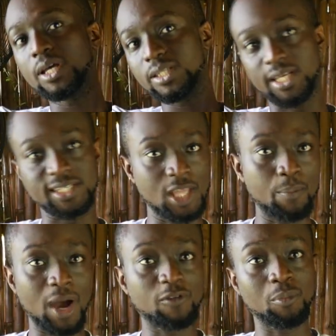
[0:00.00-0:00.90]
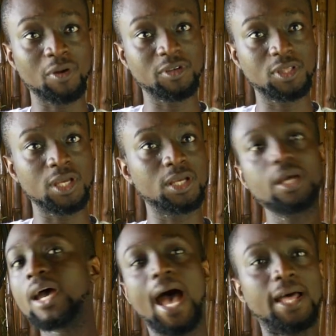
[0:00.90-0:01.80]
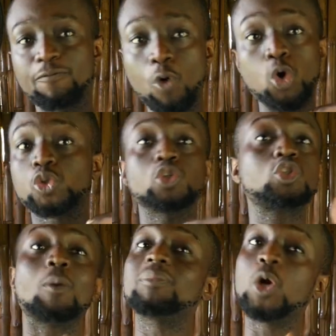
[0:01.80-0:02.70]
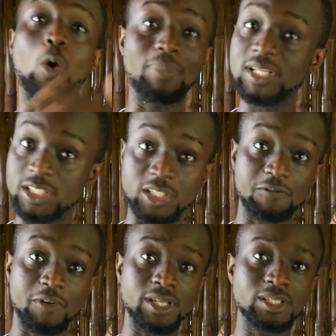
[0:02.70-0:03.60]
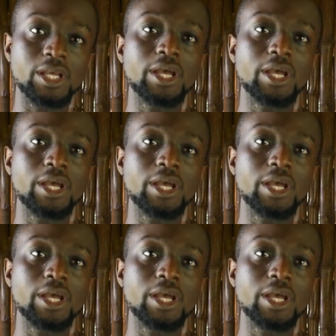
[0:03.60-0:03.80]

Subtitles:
take a step back from everything and focus on something completely different.